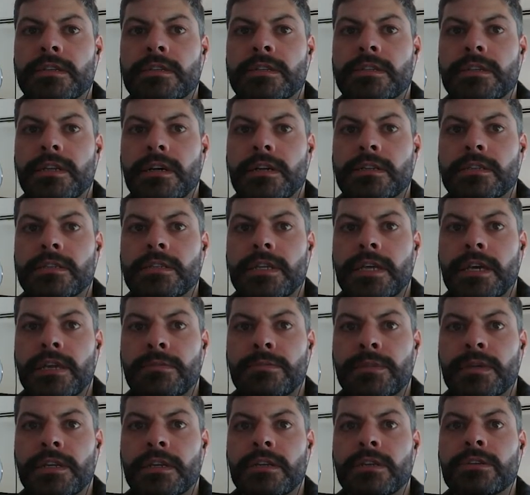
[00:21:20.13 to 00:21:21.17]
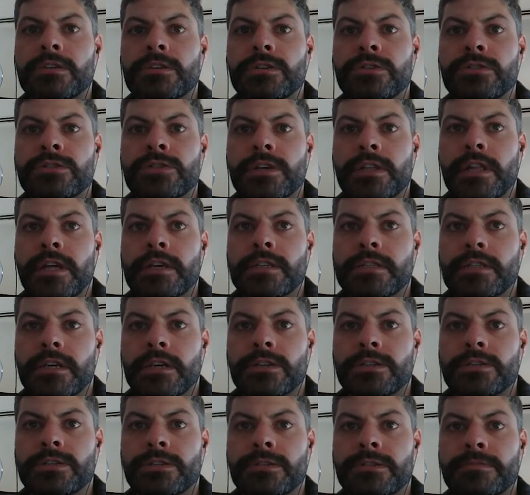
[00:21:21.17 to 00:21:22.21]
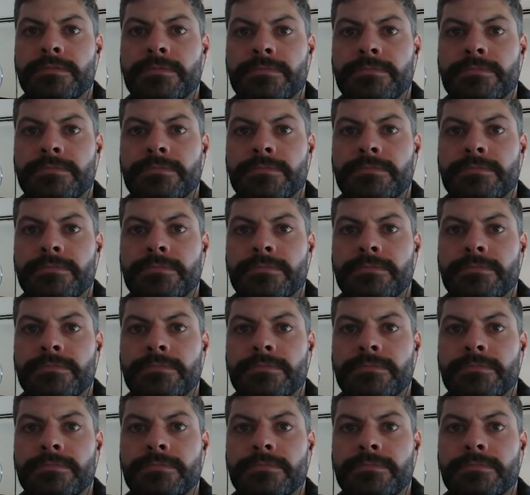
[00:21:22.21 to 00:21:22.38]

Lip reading: stuck statement neutralization.